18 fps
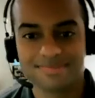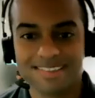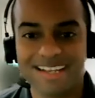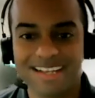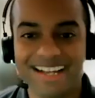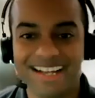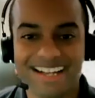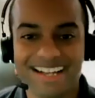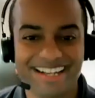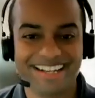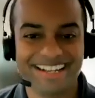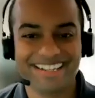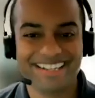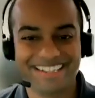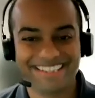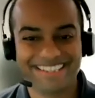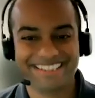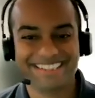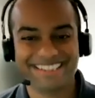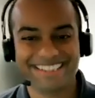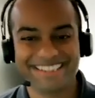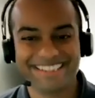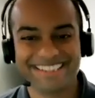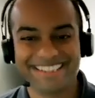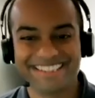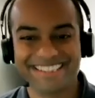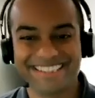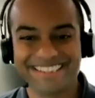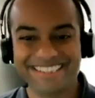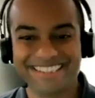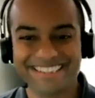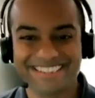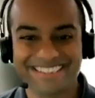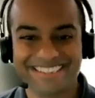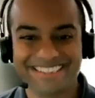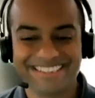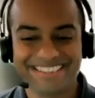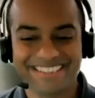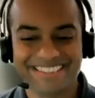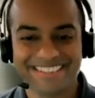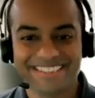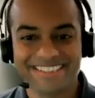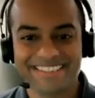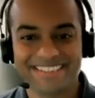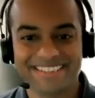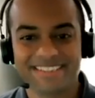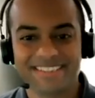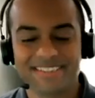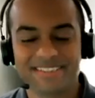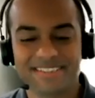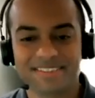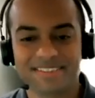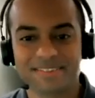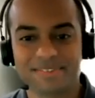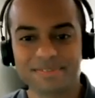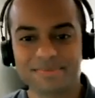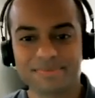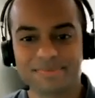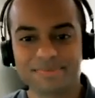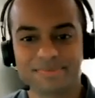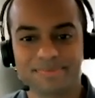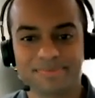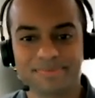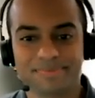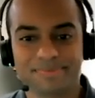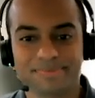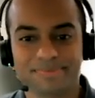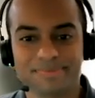No words are spoken by the person on screen.